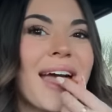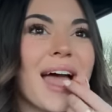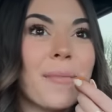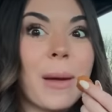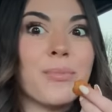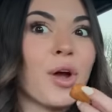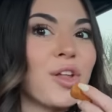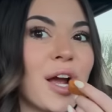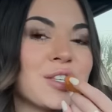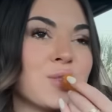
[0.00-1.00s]
And my
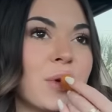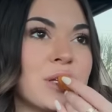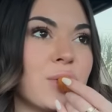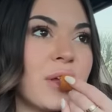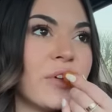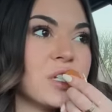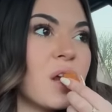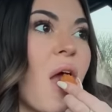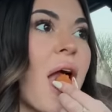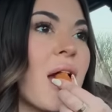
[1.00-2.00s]
brother has 20/20
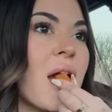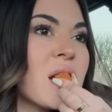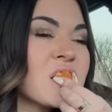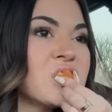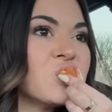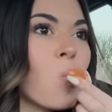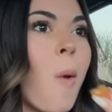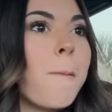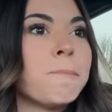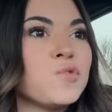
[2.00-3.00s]
vision.
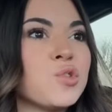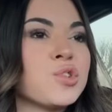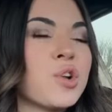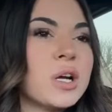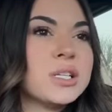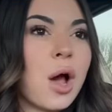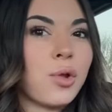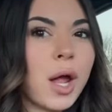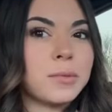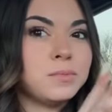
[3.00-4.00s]
So it's crazy how,
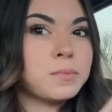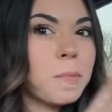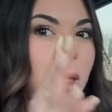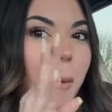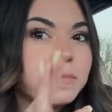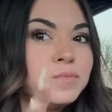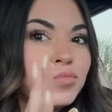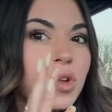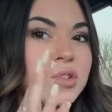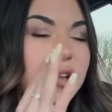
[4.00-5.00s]
like,
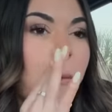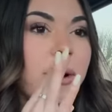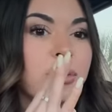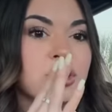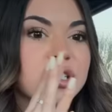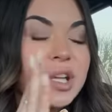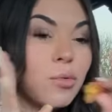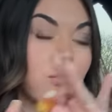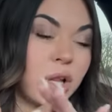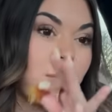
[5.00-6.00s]
some people just get
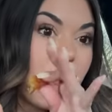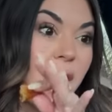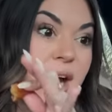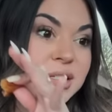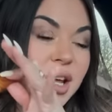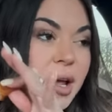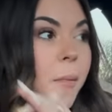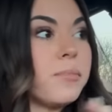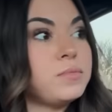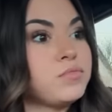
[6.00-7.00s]
really bad eyesight
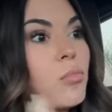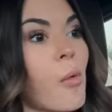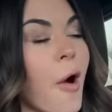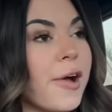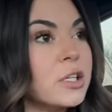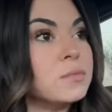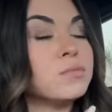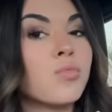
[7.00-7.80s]
and